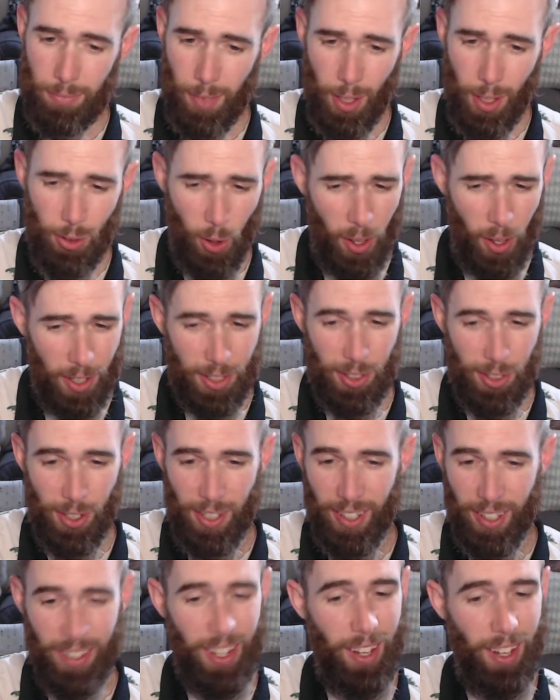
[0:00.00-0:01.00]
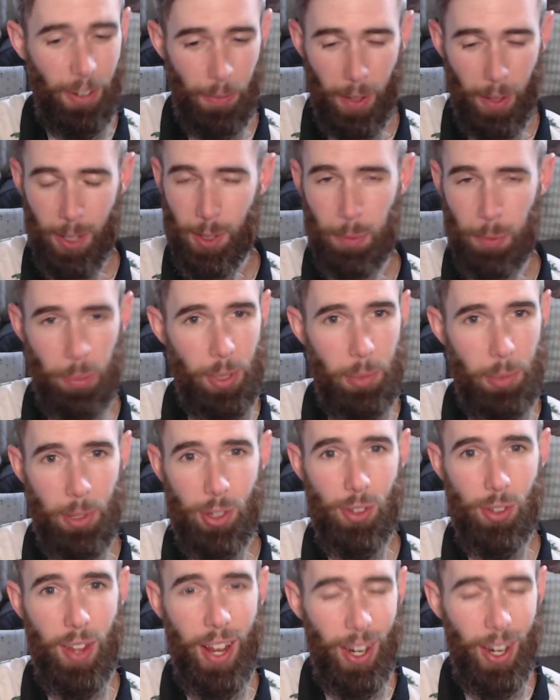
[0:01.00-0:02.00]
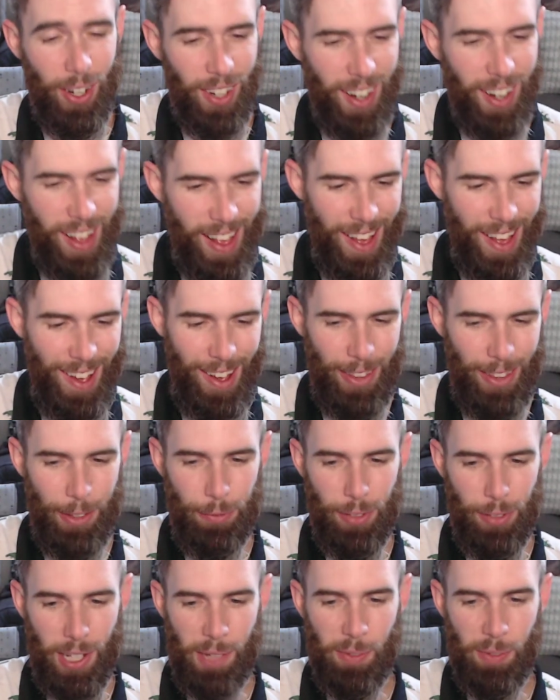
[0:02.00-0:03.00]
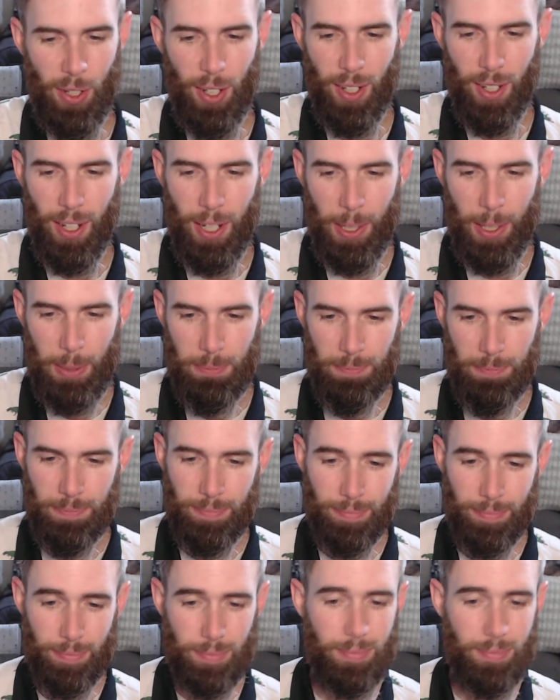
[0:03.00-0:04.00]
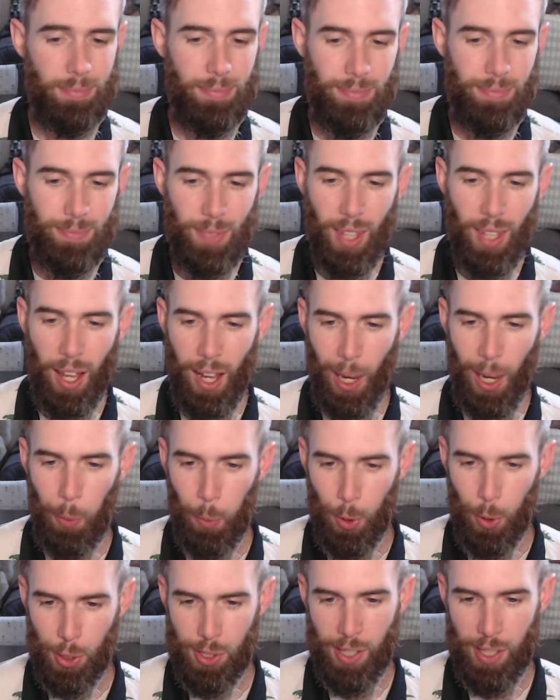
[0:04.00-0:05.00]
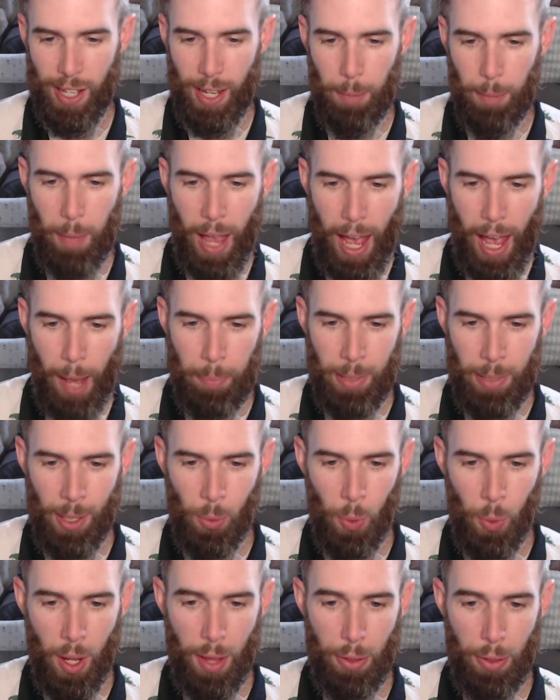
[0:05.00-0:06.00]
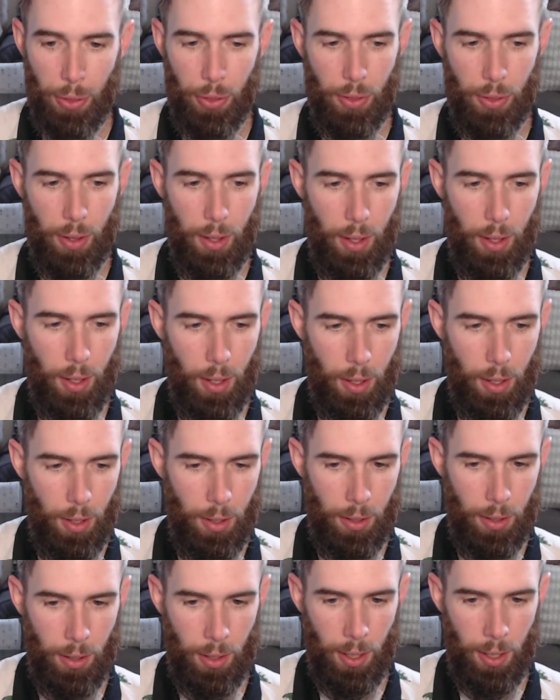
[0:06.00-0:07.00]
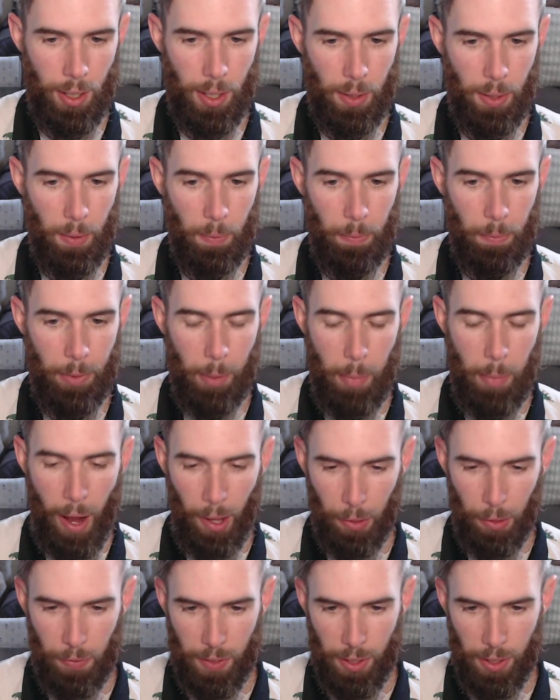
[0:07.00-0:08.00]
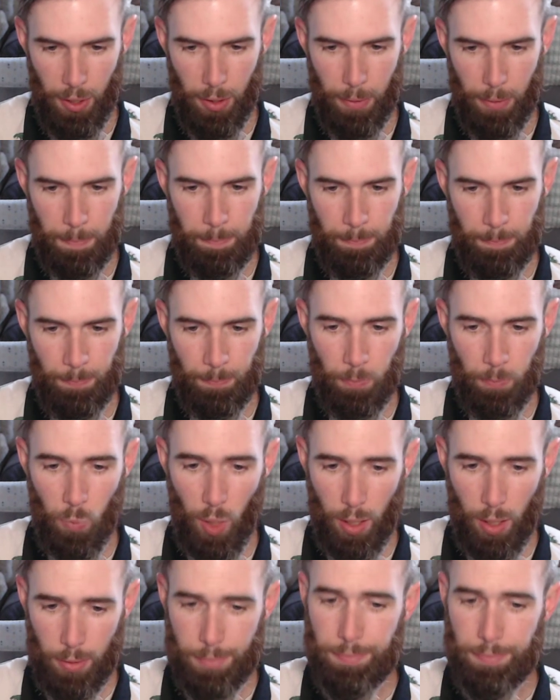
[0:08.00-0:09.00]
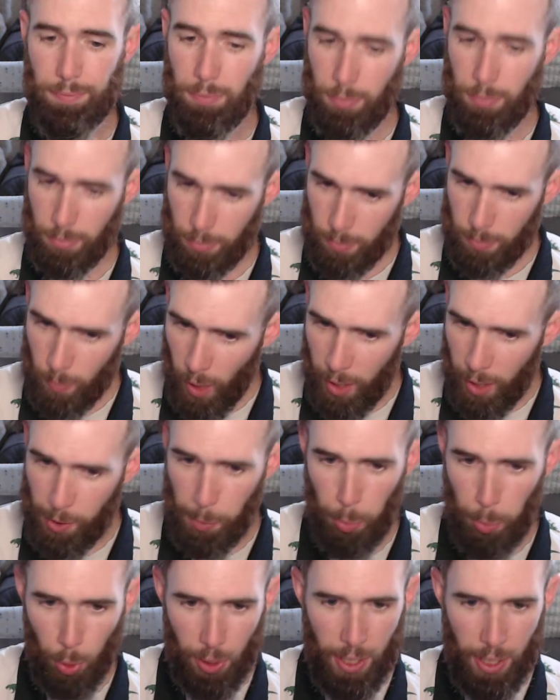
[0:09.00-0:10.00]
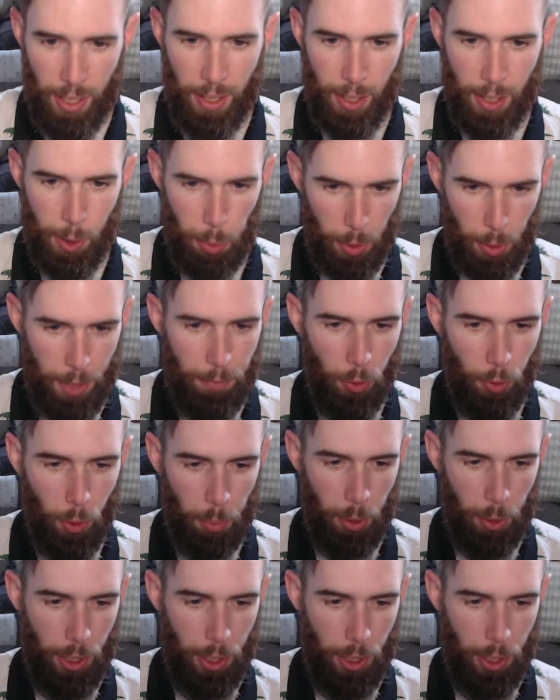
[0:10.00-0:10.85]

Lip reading: Honestly, a lot of that's pretty much there on the flavor. I will say I'm happy with the mouthfeel. It's pretty full, pretty